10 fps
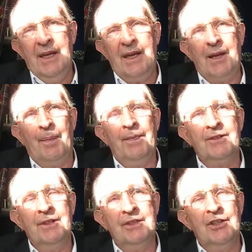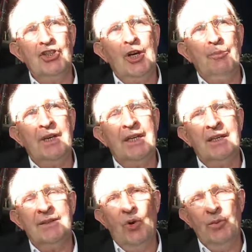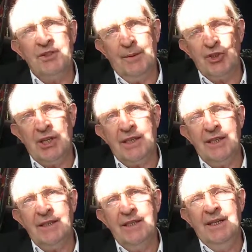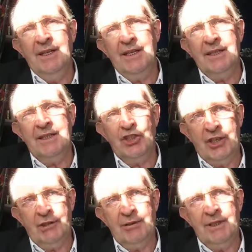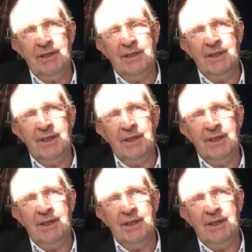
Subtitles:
Deng Xiaoping opened up China in general,